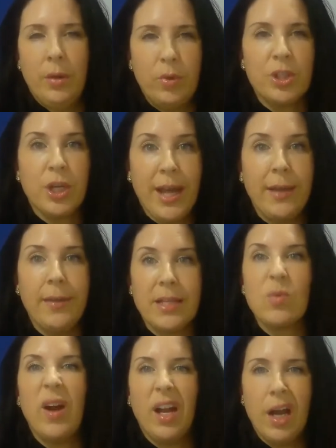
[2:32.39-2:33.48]
which again,
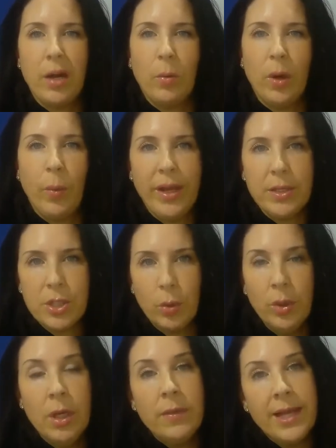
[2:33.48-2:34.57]
that's why I kind of want to wait. So
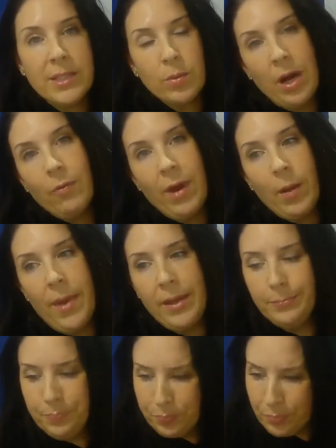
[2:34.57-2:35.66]
that's what I recommend.